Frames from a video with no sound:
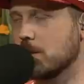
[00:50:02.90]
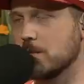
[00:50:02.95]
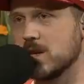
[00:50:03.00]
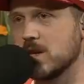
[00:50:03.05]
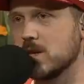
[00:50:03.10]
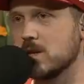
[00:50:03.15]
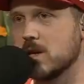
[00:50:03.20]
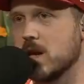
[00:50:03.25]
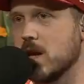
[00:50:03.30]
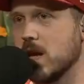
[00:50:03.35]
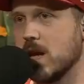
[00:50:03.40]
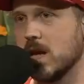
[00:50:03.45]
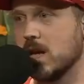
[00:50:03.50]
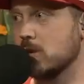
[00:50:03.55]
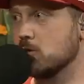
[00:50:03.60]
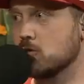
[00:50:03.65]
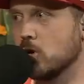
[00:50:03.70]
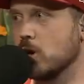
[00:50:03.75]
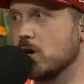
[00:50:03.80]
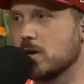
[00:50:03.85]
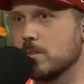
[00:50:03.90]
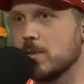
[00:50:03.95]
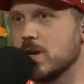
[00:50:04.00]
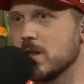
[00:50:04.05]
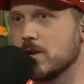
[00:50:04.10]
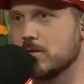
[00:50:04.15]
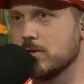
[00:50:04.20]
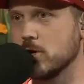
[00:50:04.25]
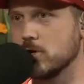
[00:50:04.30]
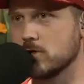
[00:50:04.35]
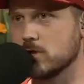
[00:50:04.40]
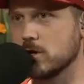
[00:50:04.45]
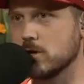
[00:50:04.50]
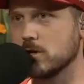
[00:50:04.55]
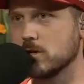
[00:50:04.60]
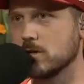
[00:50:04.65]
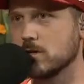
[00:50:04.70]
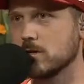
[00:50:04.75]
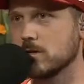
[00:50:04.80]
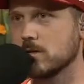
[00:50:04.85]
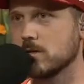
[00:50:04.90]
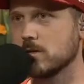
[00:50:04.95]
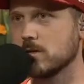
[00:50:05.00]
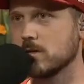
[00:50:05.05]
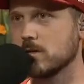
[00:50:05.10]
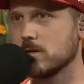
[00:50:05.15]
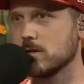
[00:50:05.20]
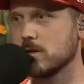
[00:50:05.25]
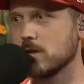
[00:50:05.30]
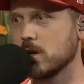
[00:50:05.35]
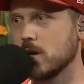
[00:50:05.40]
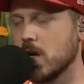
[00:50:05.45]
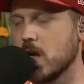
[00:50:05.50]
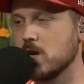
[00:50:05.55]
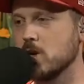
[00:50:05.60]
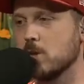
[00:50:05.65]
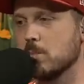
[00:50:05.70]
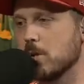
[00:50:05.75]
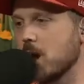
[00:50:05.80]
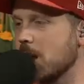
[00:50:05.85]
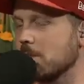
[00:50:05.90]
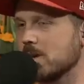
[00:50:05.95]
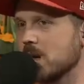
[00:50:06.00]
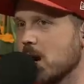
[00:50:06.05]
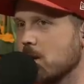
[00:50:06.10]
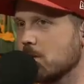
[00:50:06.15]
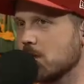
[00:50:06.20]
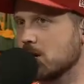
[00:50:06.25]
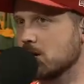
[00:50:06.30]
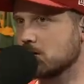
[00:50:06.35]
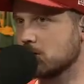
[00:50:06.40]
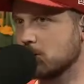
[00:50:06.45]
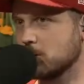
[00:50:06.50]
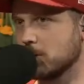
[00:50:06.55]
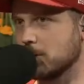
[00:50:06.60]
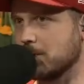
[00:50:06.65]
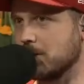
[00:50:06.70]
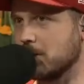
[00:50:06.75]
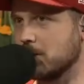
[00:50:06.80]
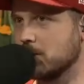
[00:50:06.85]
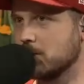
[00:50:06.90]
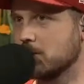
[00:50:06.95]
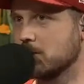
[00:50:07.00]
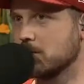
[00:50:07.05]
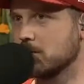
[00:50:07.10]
I mean, he, he's going to be the future, and you're probably not winning a Super Bowl.